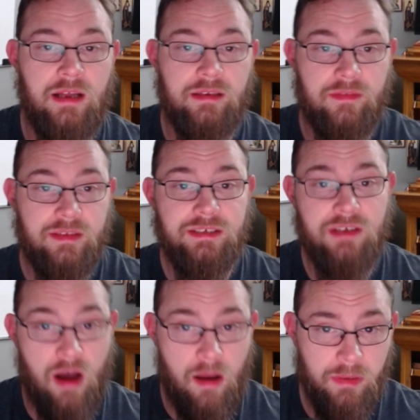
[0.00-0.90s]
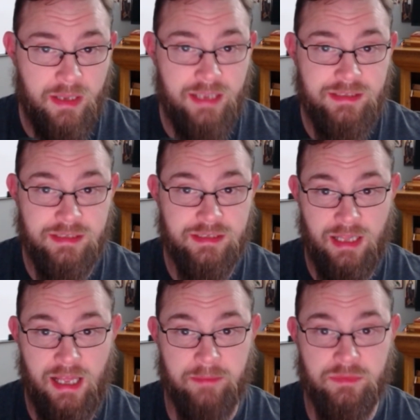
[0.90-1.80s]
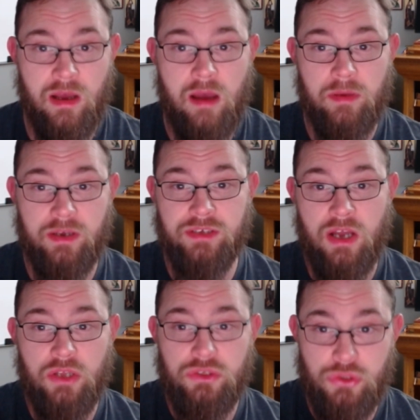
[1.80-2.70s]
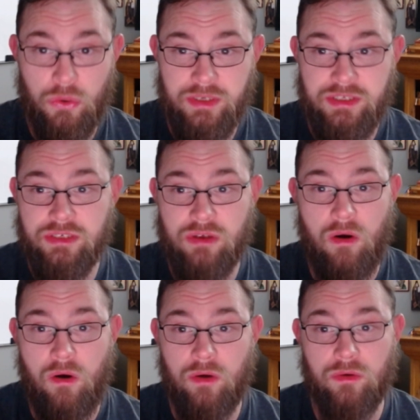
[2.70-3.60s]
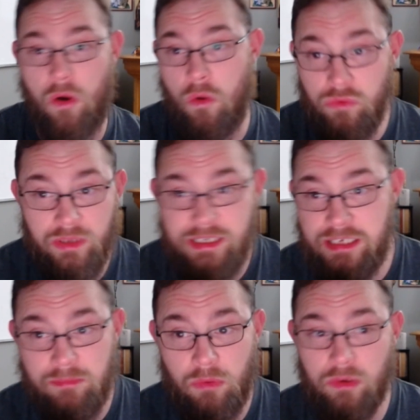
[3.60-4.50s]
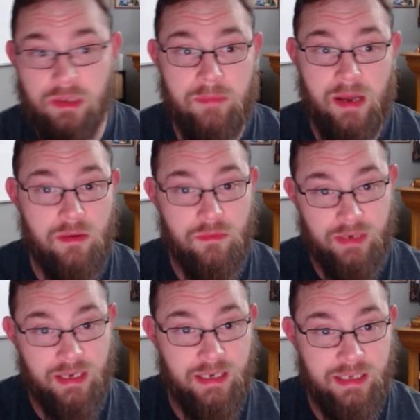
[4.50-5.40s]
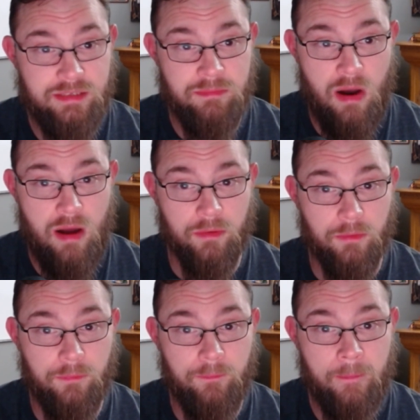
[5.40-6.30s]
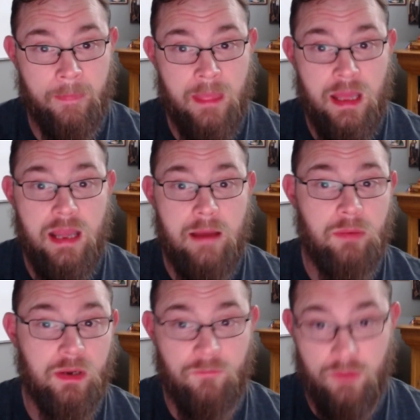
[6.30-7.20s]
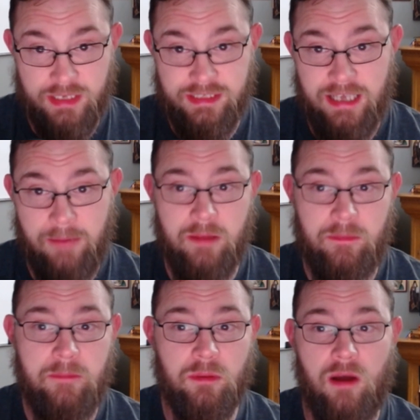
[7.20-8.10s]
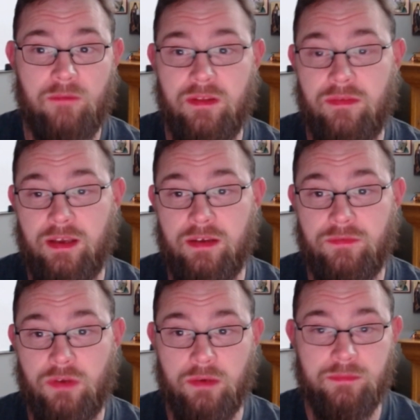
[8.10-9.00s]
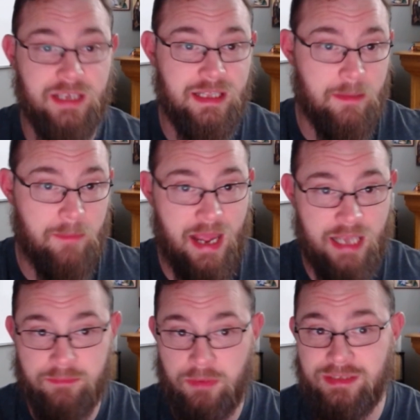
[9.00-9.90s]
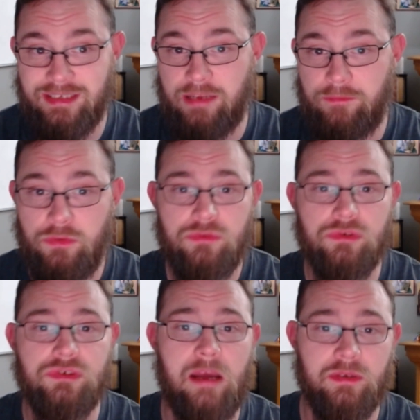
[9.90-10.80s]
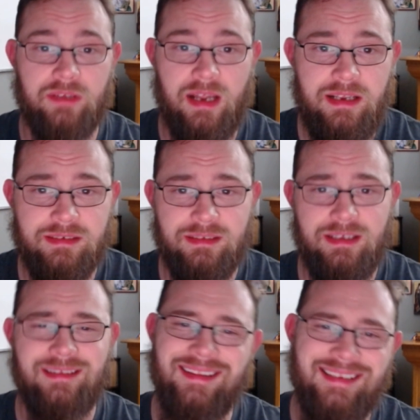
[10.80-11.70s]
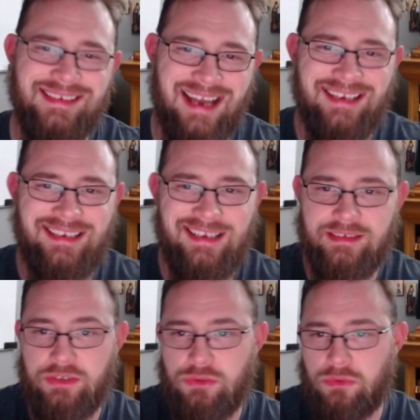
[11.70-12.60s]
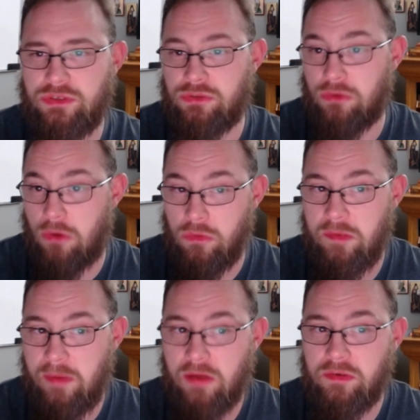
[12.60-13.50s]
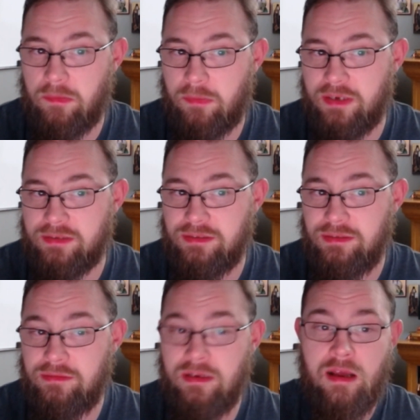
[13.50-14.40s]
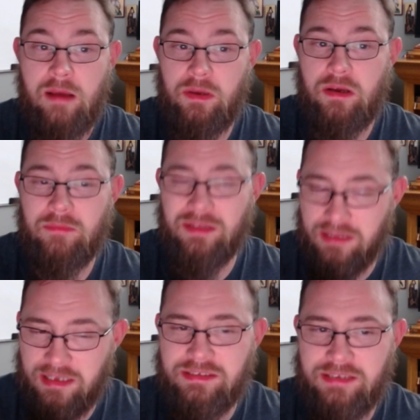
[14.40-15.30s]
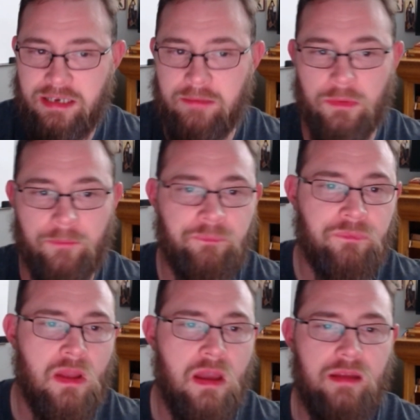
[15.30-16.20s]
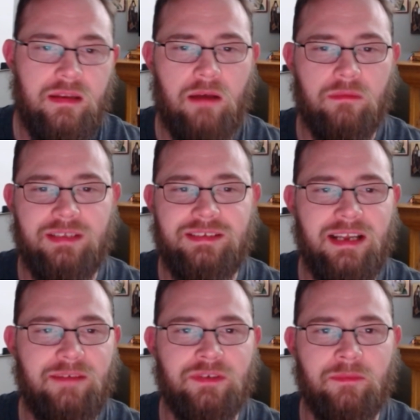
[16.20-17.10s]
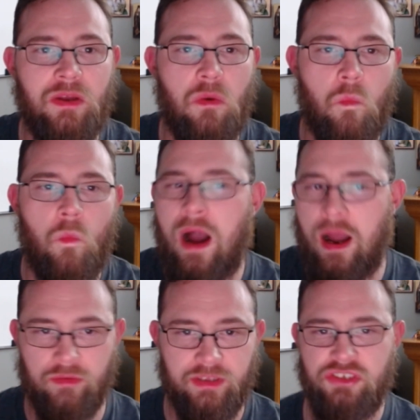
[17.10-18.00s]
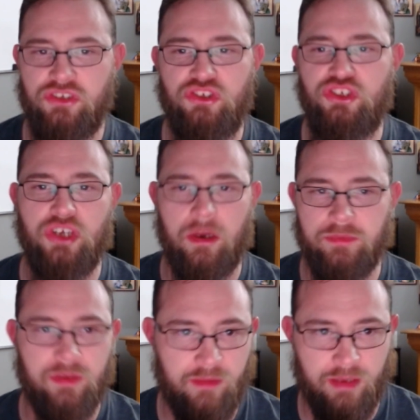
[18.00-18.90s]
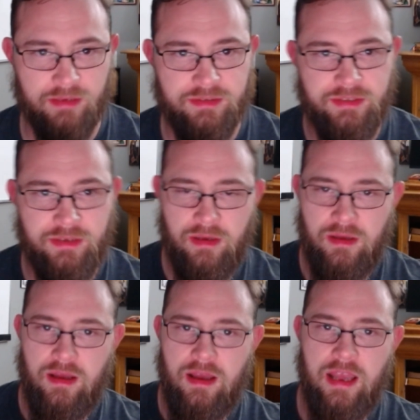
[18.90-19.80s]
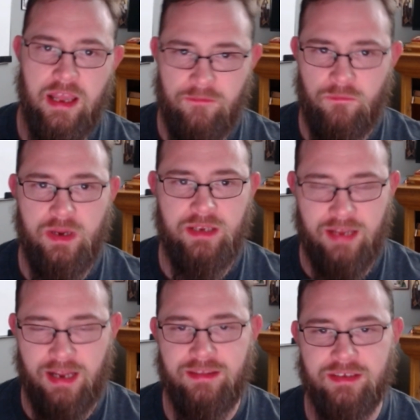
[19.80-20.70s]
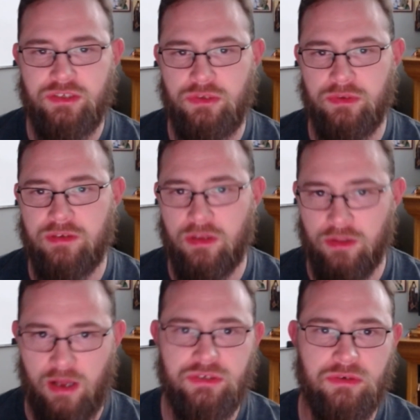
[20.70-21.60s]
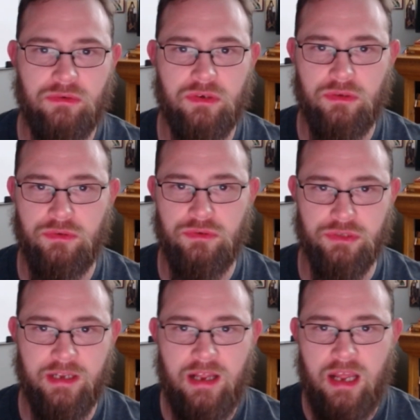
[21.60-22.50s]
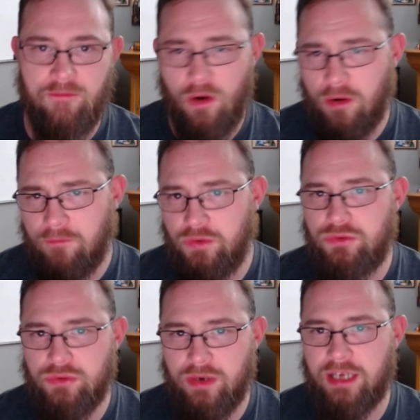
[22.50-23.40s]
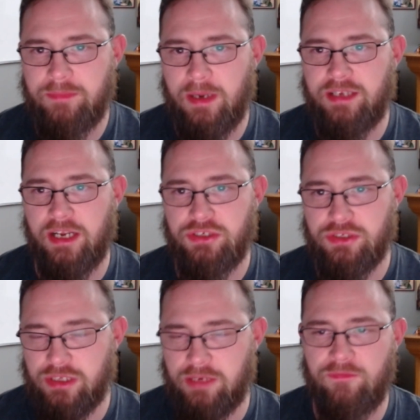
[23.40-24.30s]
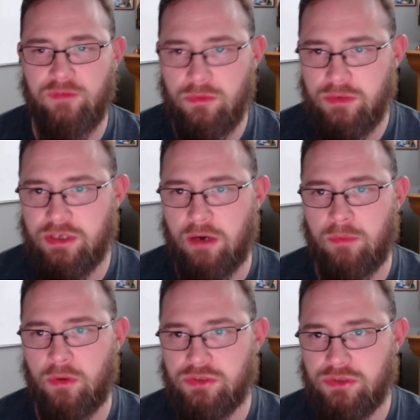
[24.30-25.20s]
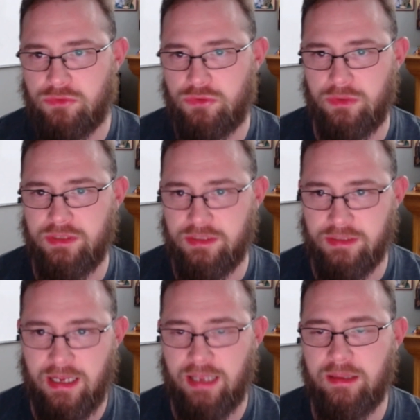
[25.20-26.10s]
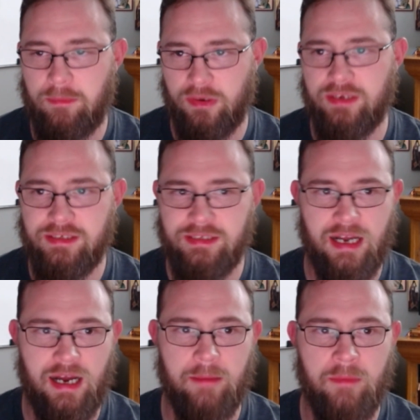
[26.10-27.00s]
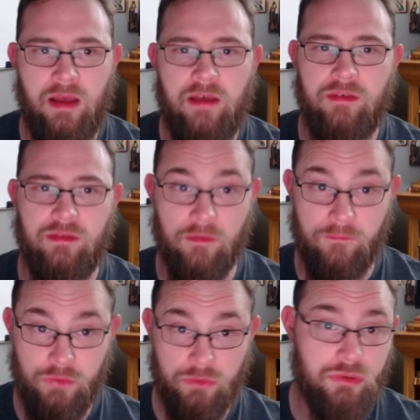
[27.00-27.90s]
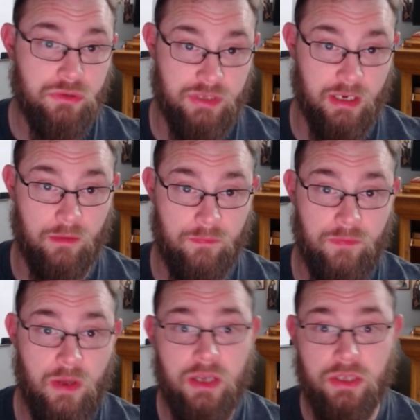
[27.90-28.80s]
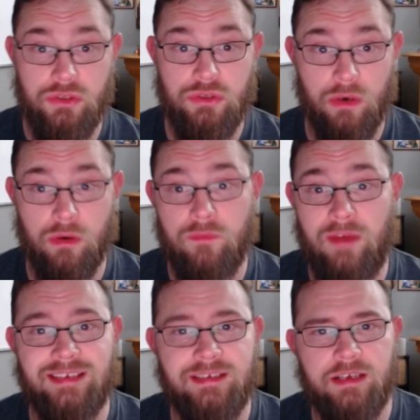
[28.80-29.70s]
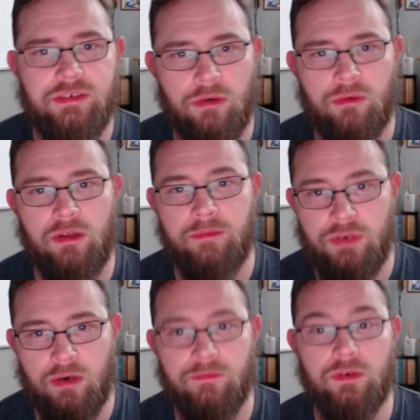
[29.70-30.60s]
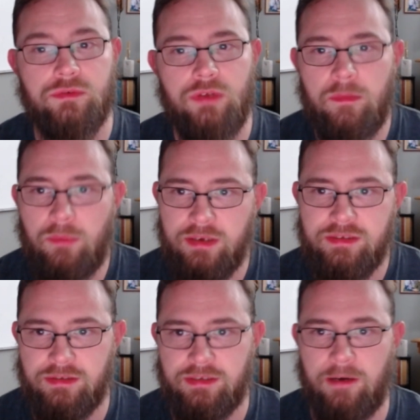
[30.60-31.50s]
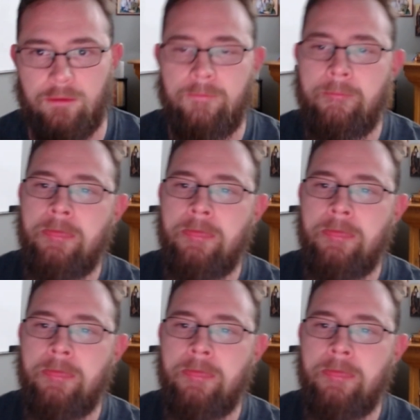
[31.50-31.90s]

Now, this complicates his claims because choices are only temporally bound in his model. But if we accept that people often think of terms in the past, present, and future simultaneously, then these ideas that choices are only bound to the present become less tenable. Now, let's think of something wild. Let's jump to this. If we take this to its logical conclusion, if our future expectations influence our personal choices at the present time, then the future self can serve as an external observer to the present self.